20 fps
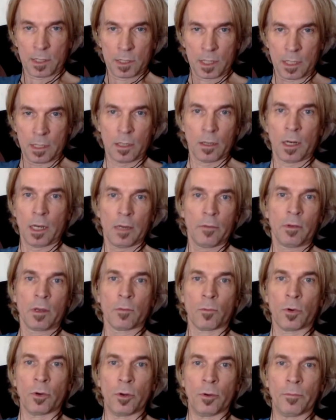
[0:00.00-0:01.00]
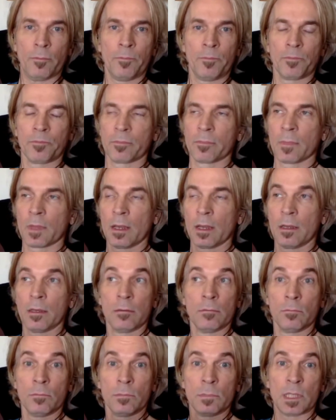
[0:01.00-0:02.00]
in your living room.
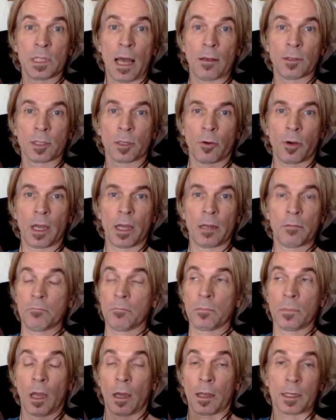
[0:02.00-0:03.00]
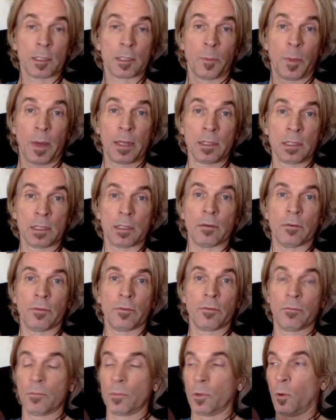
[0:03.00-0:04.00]
Sounds great, not expensive,
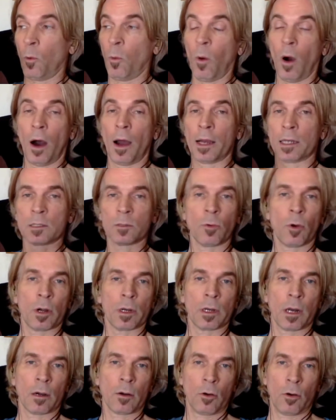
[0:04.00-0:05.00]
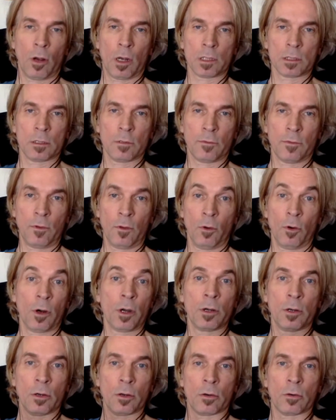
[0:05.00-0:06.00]
no wires running across the floor,
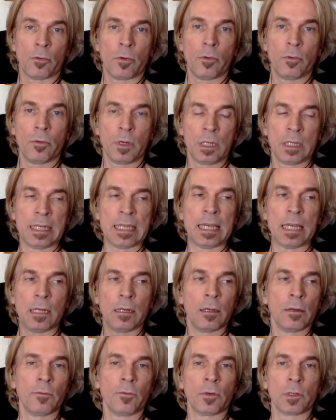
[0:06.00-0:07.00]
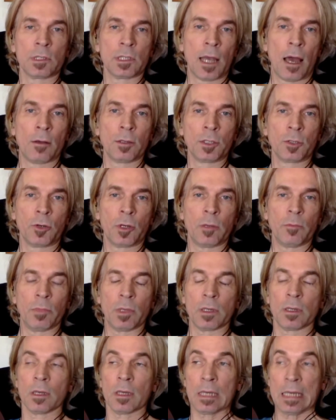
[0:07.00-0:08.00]
no need for sound
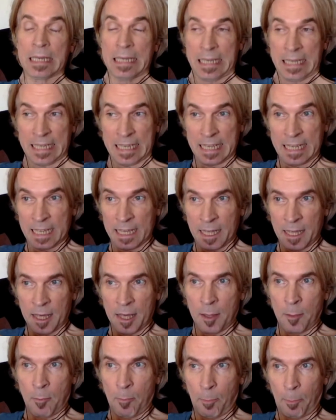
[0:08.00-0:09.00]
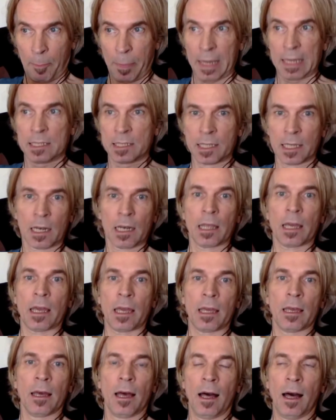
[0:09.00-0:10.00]
treatment.
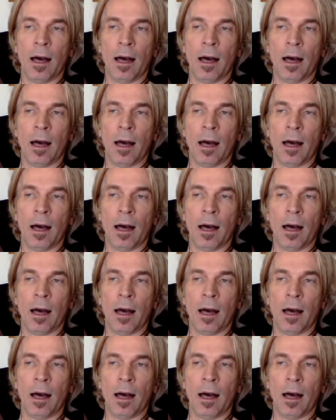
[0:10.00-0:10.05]
Basically,